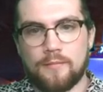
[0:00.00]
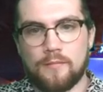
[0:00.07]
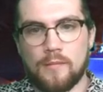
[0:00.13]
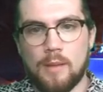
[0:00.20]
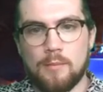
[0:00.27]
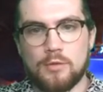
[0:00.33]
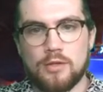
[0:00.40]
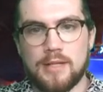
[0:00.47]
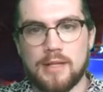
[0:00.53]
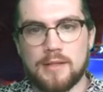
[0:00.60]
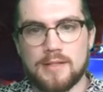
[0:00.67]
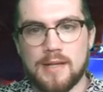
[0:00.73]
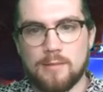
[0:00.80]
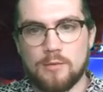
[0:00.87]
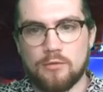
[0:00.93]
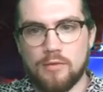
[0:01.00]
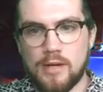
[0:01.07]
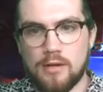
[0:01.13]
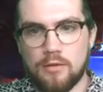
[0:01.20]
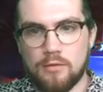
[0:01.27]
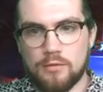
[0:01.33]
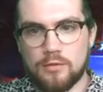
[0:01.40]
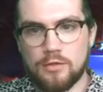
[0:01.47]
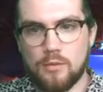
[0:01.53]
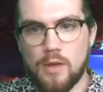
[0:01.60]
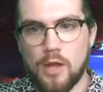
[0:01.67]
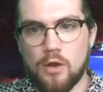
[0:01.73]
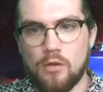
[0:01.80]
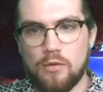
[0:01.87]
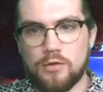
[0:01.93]
I'm just going to take this time to read her. So
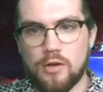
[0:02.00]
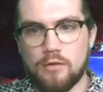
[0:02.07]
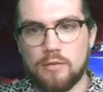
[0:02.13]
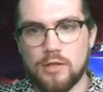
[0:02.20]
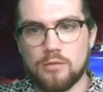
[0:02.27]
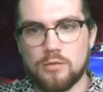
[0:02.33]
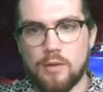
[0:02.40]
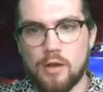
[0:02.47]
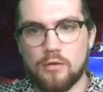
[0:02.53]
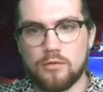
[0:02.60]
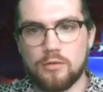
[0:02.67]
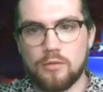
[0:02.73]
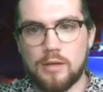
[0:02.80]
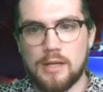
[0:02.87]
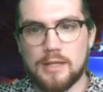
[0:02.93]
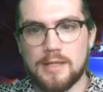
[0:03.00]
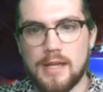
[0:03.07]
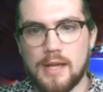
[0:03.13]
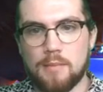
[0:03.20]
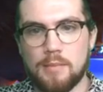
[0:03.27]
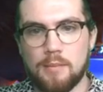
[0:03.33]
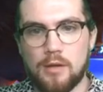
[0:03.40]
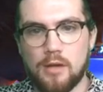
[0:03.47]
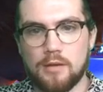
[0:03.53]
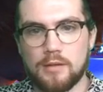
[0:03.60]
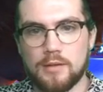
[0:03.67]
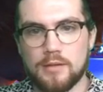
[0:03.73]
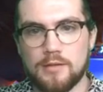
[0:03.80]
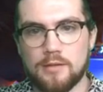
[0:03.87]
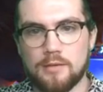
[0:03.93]
another target creature with power 2 or less can't be blocked
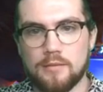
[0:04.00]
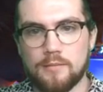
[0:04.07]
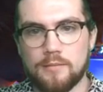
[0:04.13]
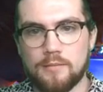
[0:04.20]
this turn.